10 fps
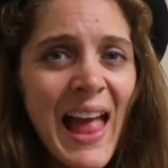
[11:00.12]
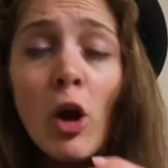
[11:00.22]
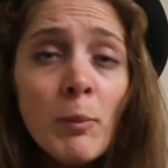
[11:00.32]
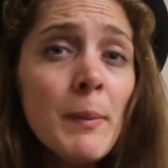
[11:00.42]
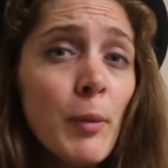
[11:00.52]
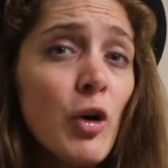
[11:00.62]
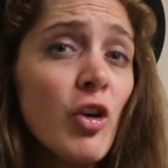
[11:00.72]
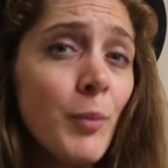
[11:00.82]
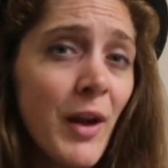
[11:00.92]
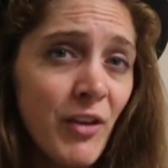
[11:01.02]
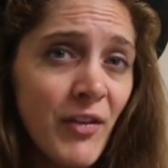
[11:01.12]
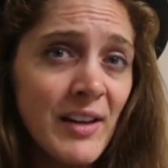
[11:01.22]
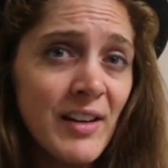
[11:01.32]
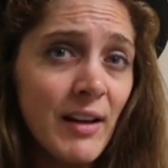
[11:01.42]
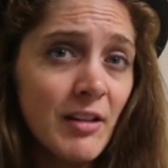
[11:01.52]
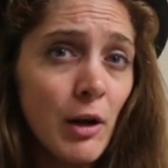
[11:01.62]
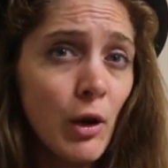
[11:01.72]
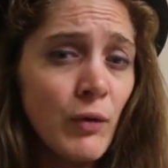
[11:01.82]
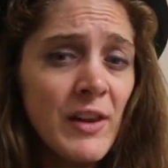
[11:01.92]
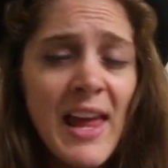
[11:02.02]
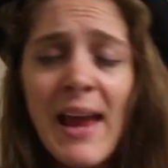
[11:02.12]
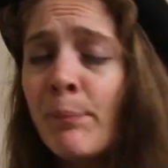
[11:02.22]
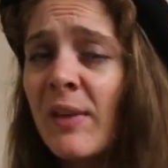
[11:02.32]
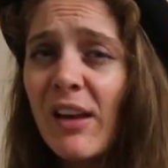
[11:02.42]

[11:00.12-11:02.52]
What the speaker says: Don't be put off by the fact it has clove in there.